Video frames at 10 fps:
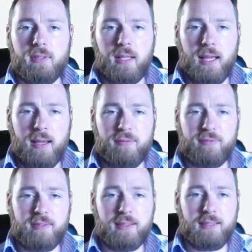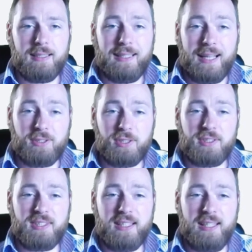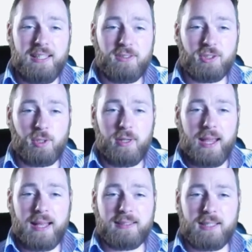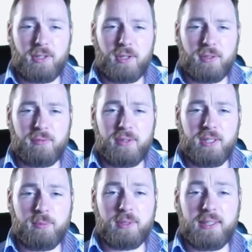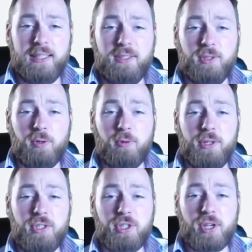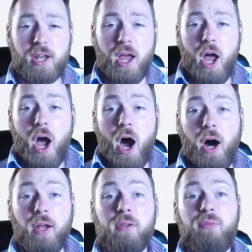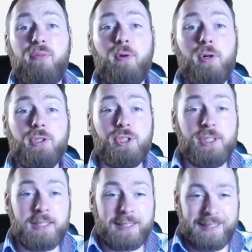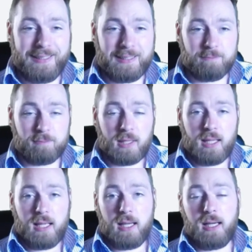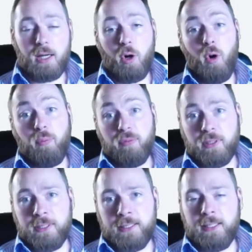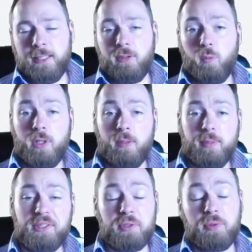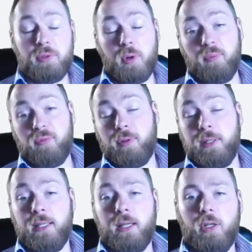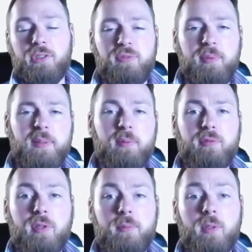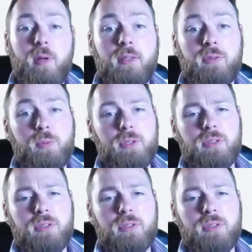have, as you can see here. Sorry, ads are not available in your region, unfortunately. Uh, hopefully it will be soon hopefully a lot of people from around the world